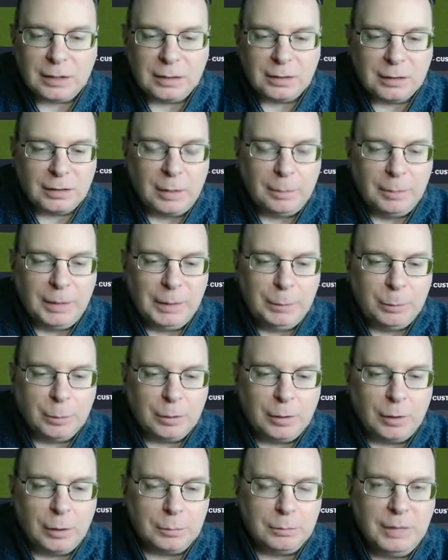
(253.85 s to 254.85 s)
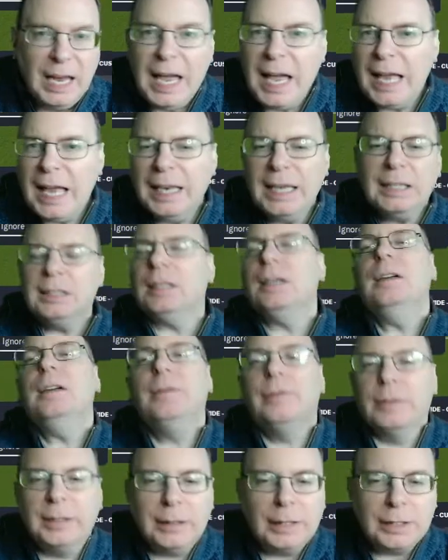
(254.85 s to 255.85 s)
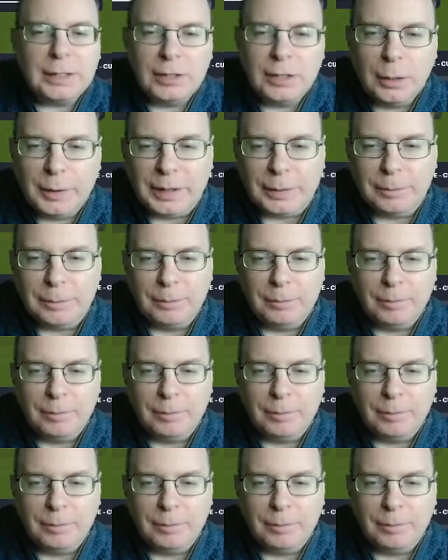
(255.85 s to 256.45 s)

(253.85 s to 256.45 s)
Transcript: some people would have gone, yeah, let's go for it, let's do it.